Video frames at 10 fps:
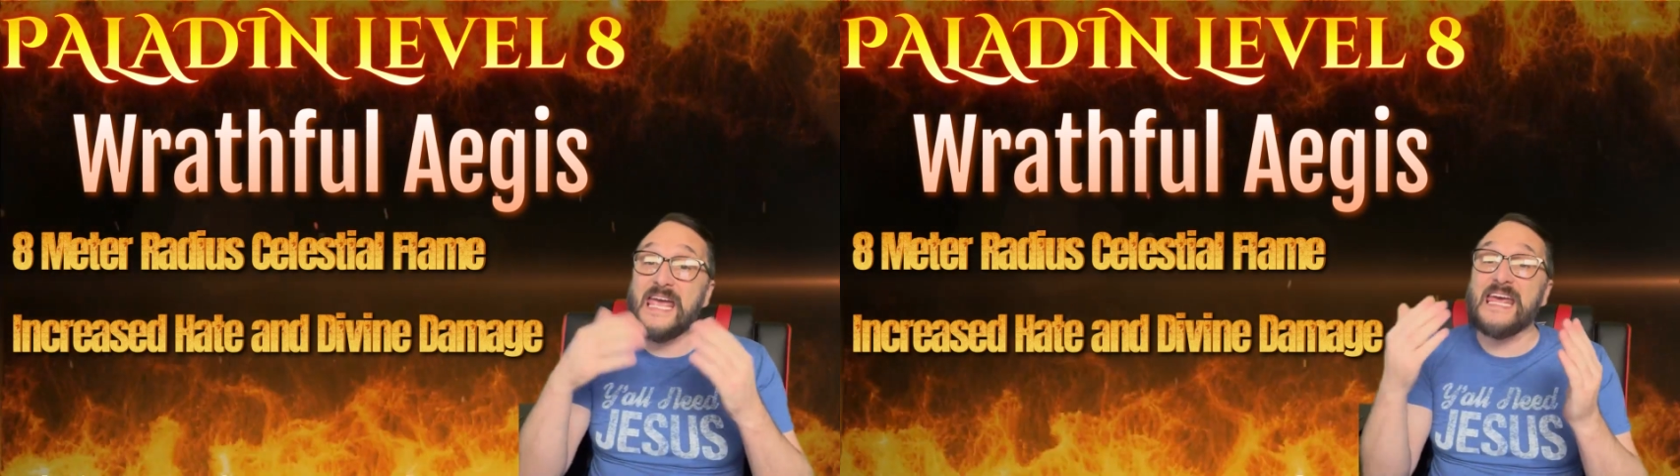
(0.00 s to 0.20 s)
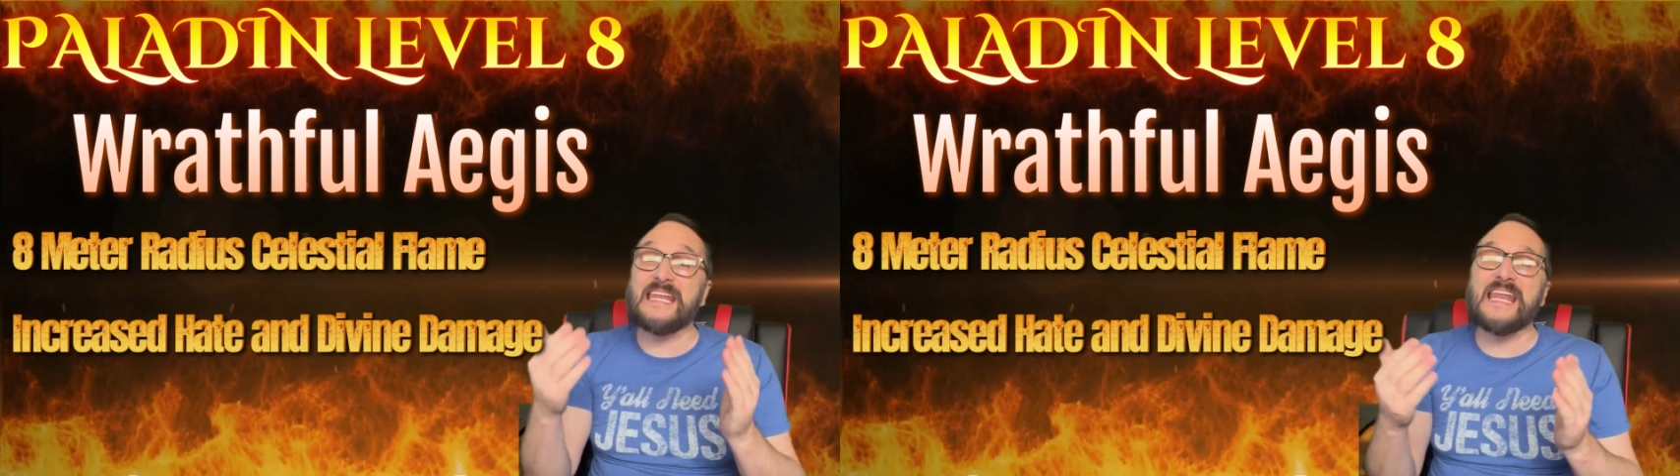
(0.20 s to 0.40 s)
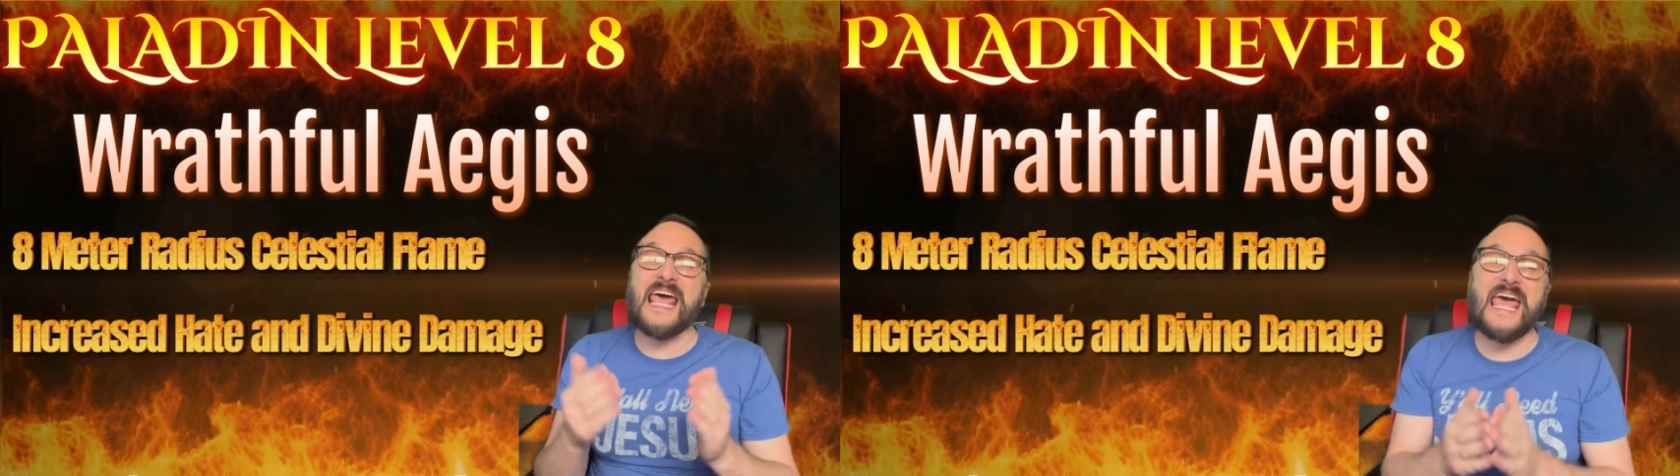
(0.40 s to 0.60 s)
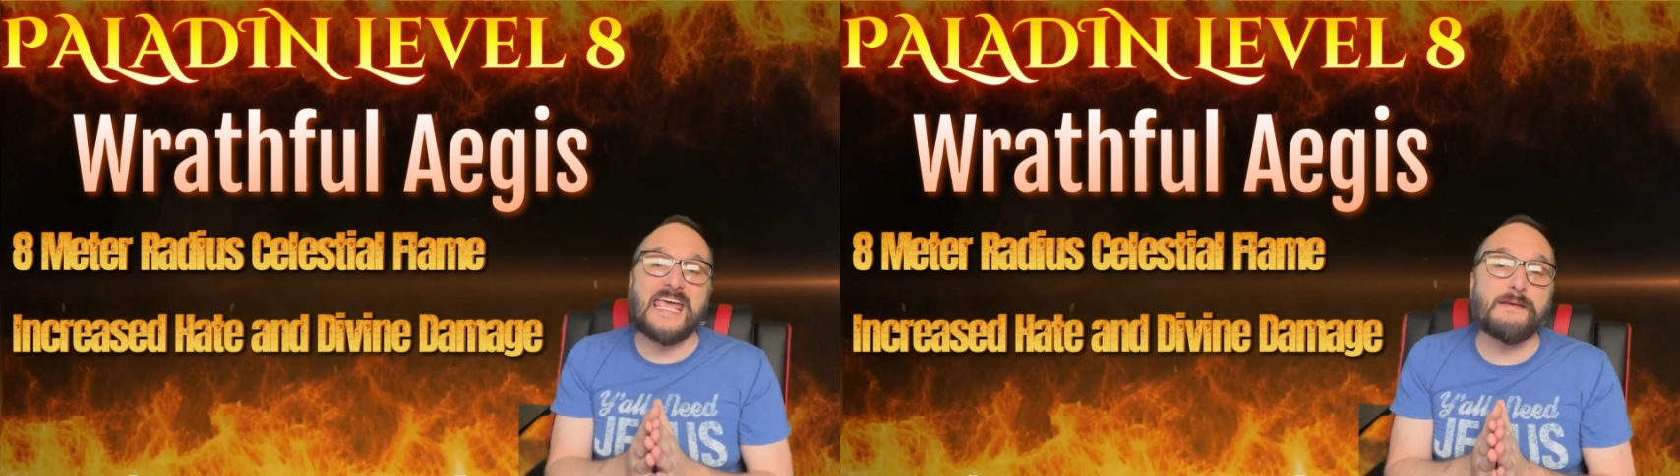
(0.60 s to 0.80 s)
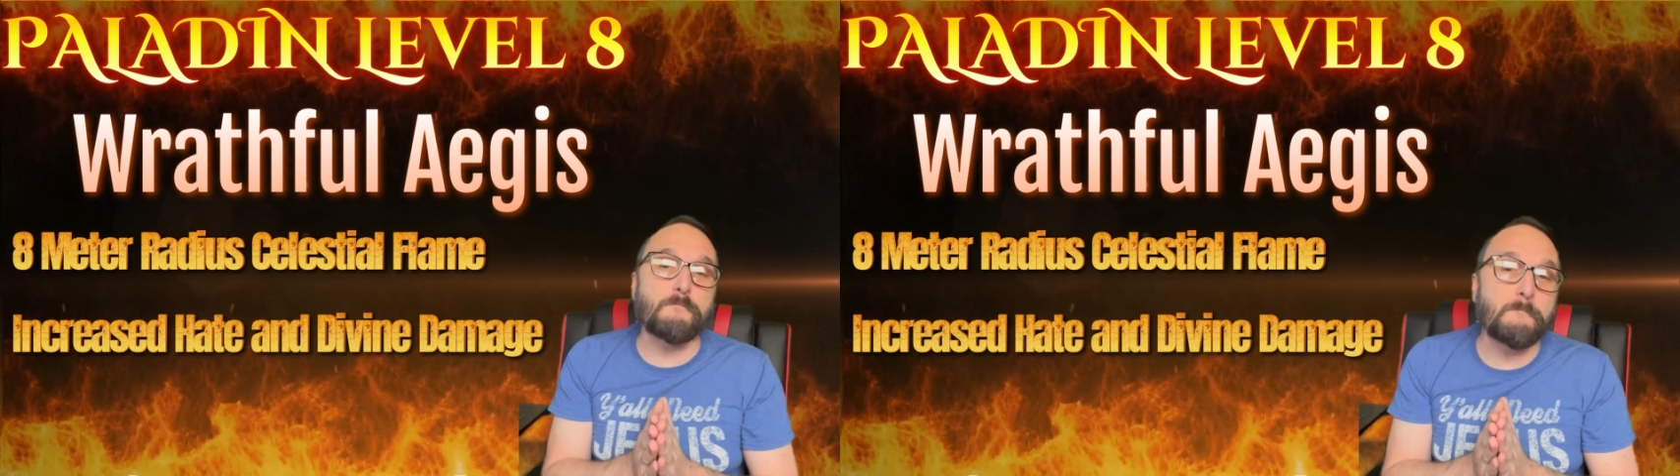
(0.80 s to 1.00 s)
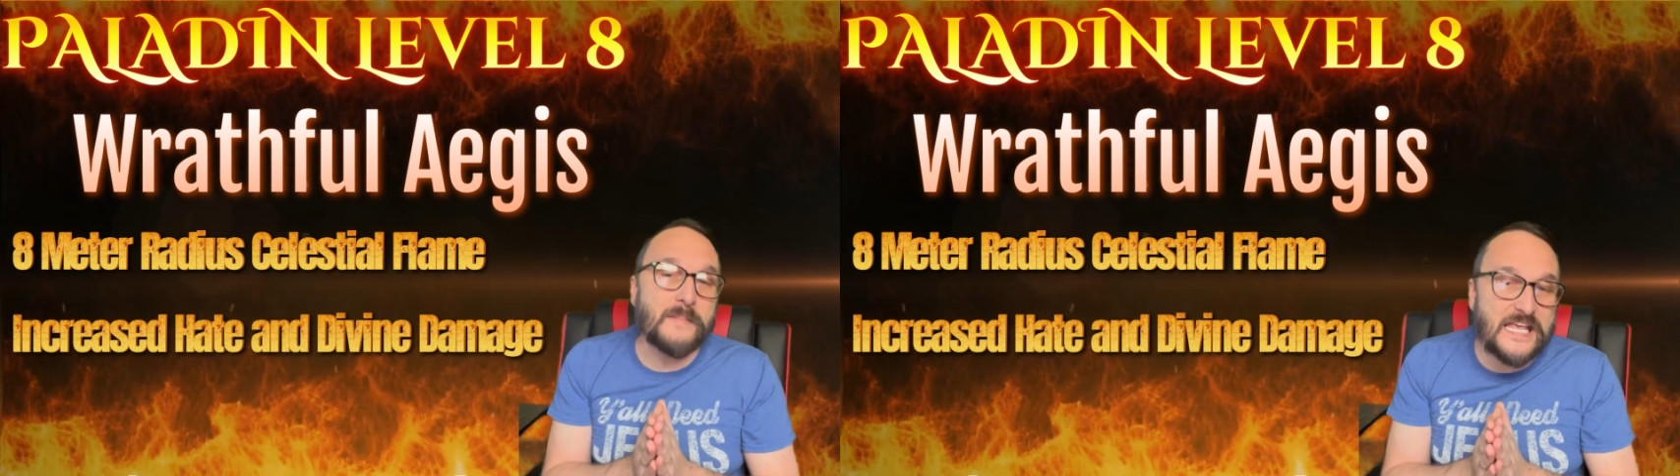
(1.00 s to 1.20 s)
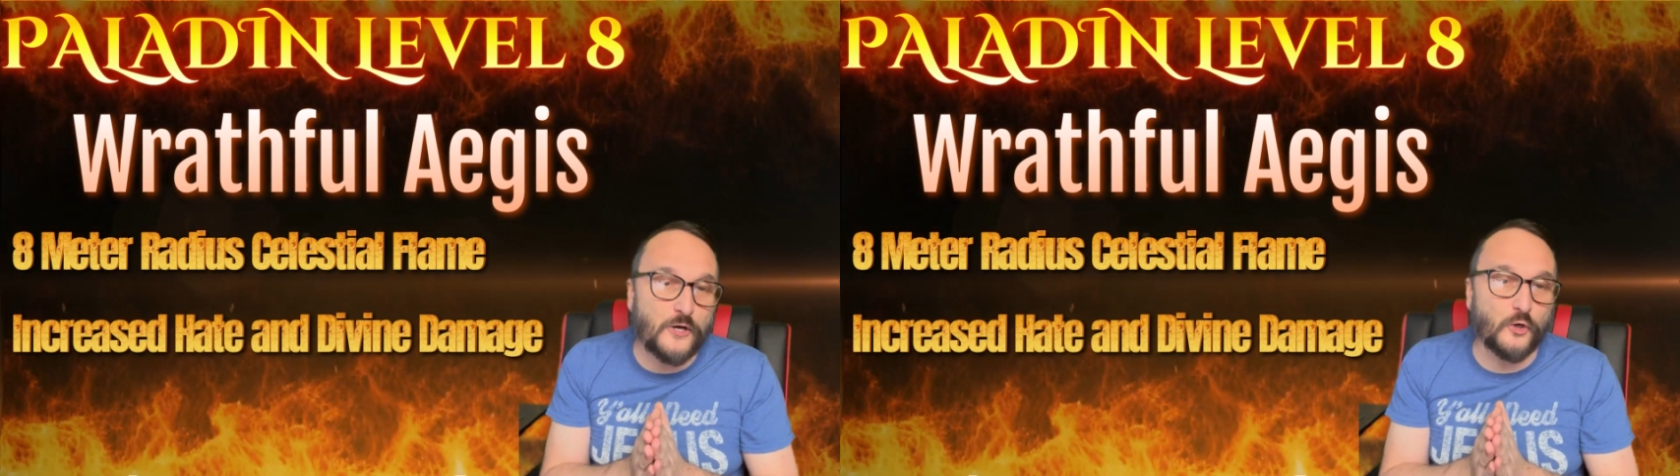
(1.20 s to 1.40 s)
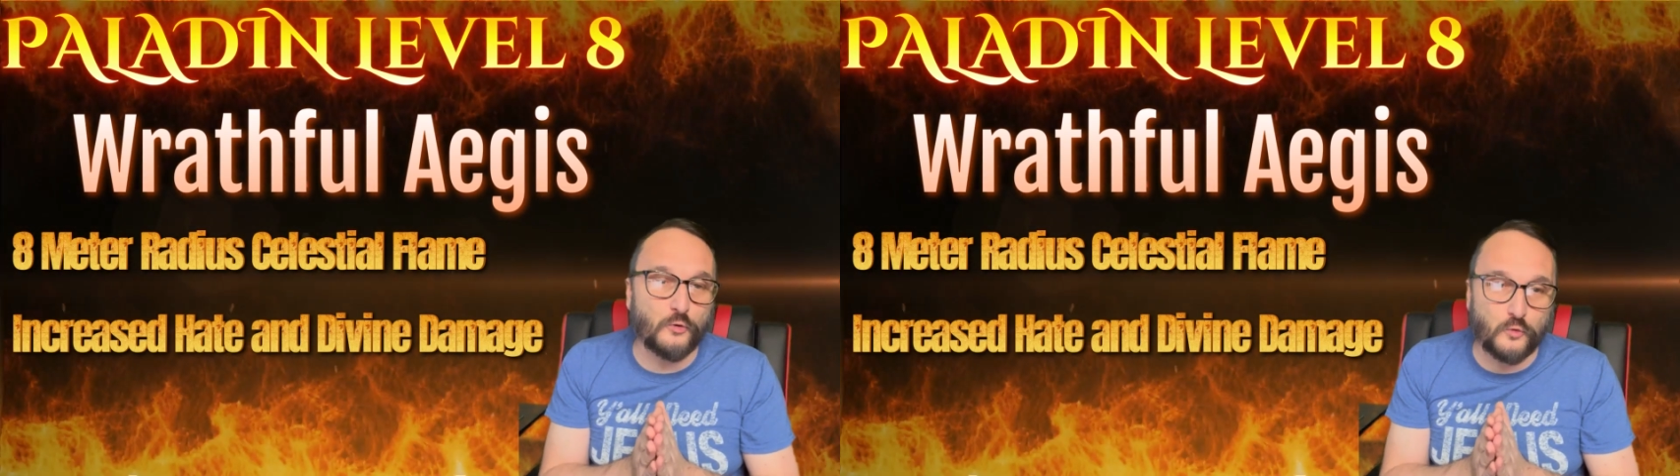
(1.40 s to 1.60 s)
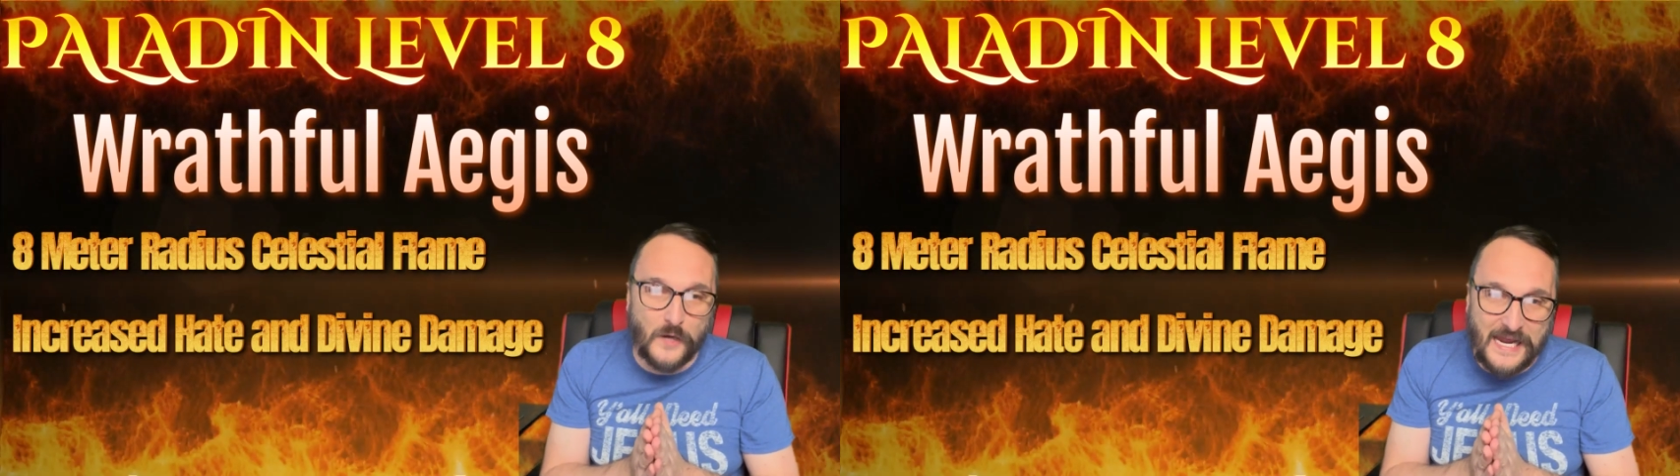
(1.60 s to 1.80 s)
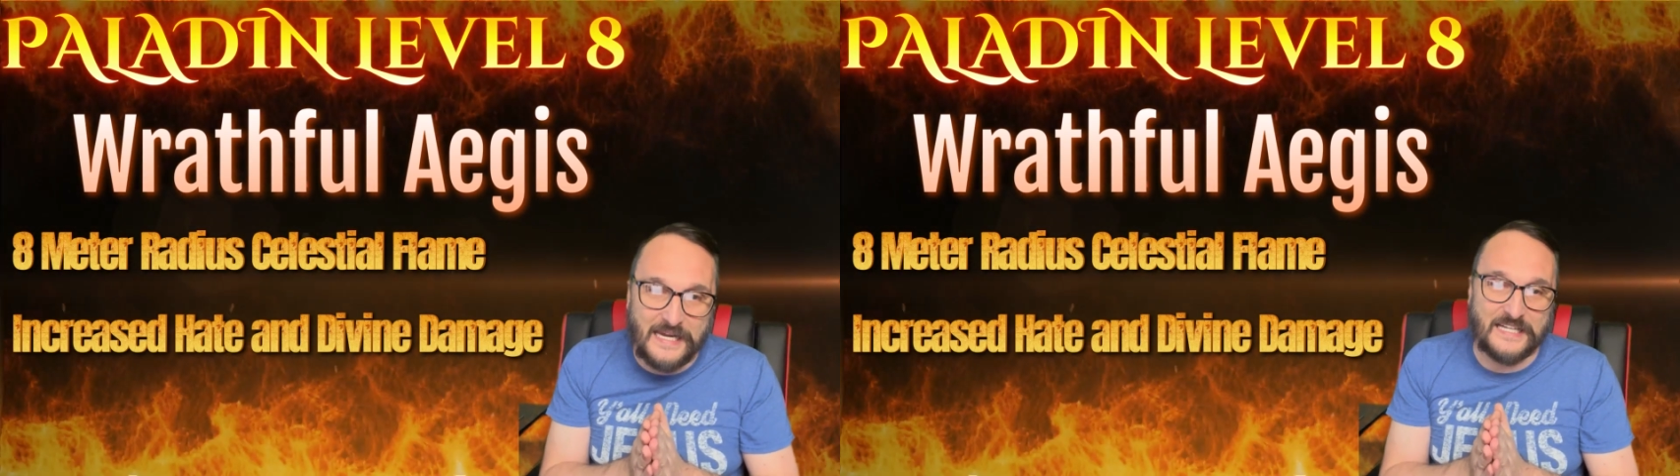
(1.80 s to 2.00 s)
in an 8 meter
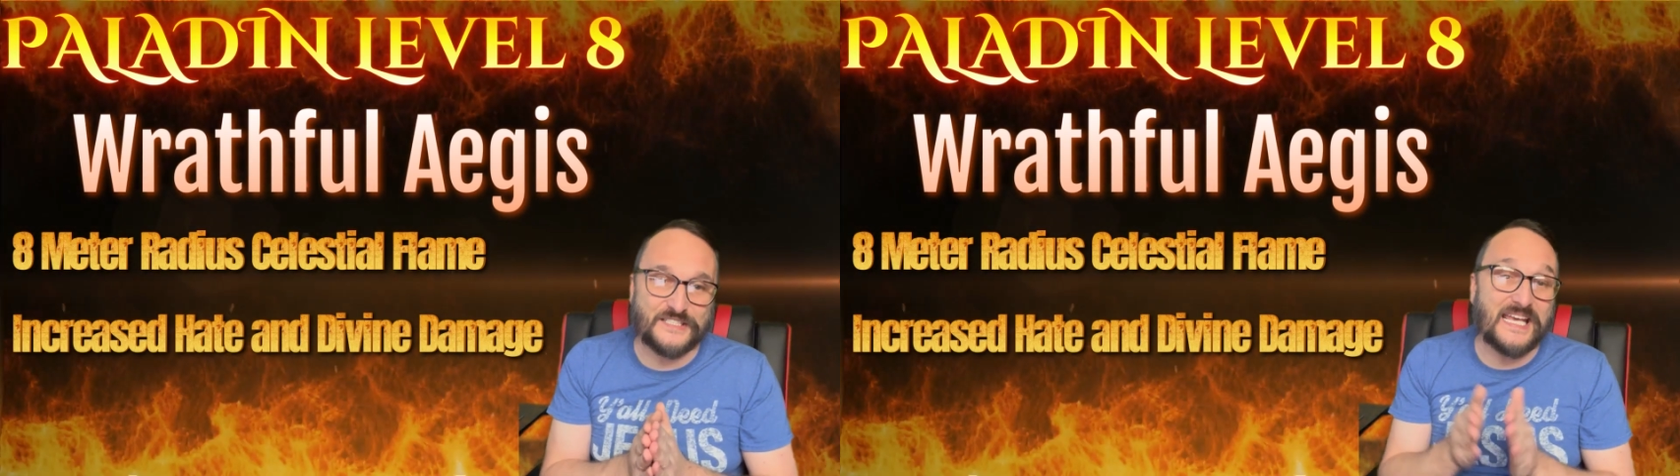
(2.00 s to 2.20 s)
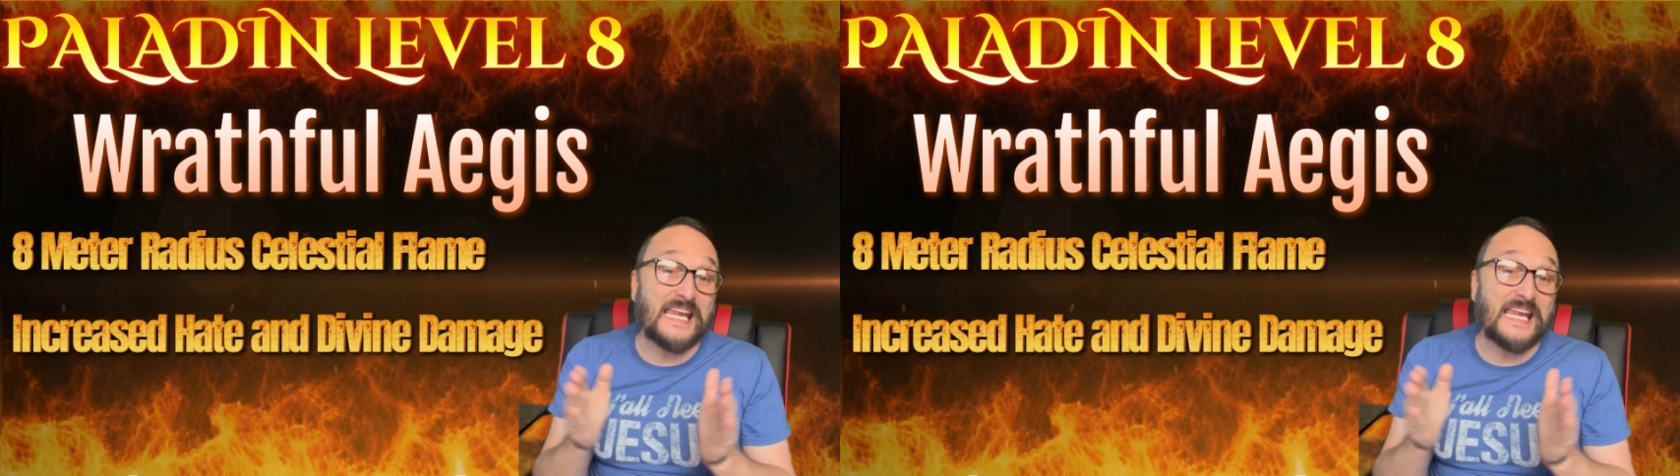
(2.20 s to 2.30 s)
radius.